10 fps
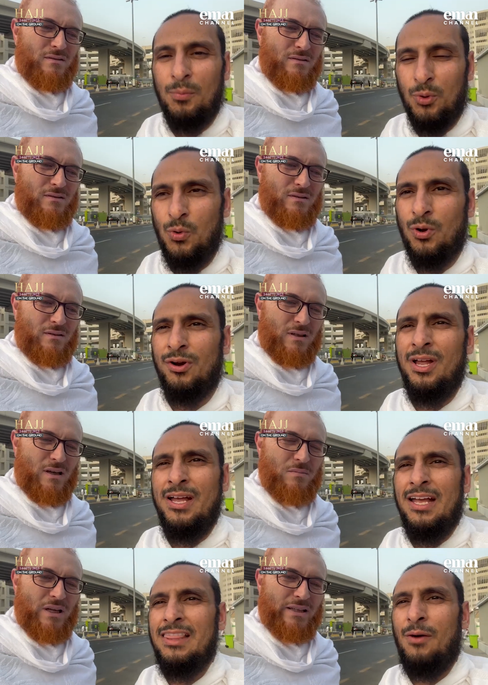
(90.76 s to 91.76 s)
Speaker 1: mabrur
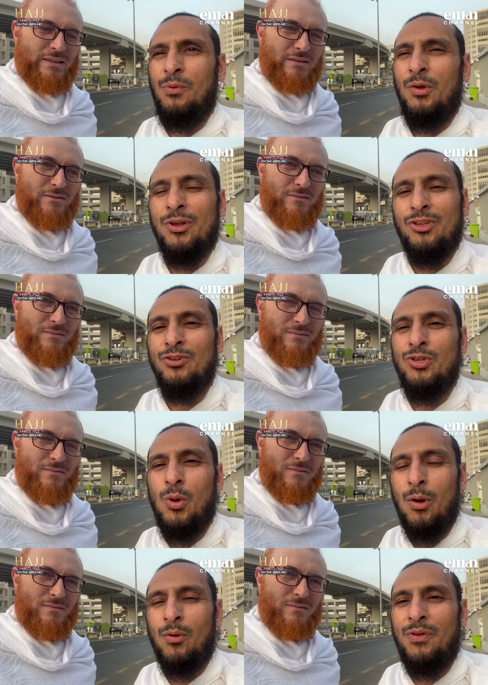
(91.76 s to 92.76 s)
and that we return
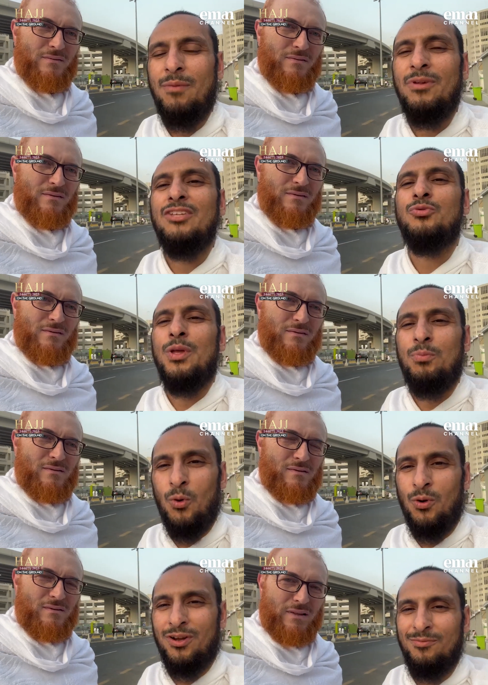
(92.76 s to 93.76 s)
to our families
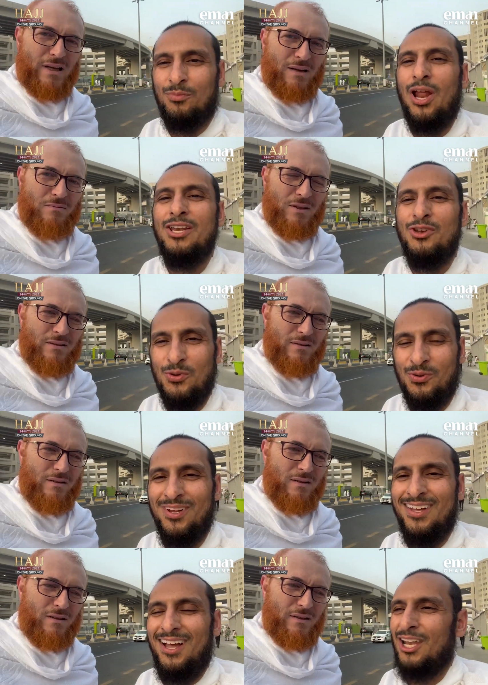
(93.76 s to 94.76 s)
reborn, brand new.
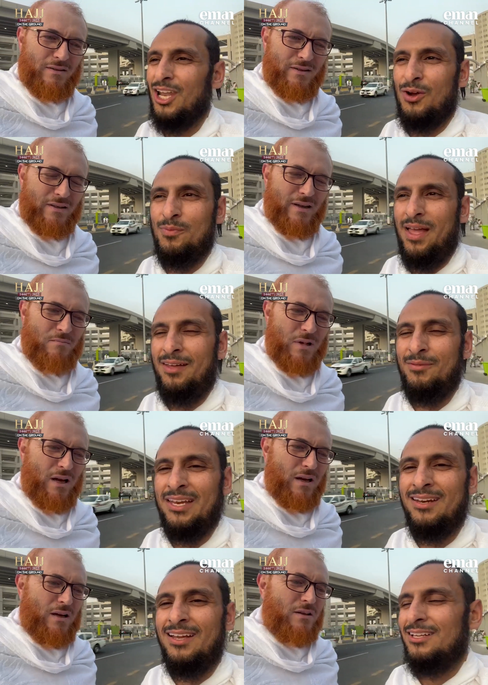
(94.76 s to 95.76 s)
Allahumma
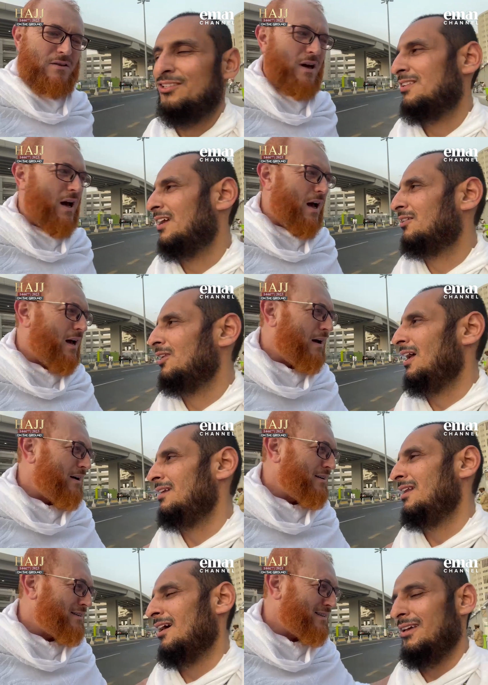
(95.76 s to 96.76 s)
ameen. Jazakallah uh, anna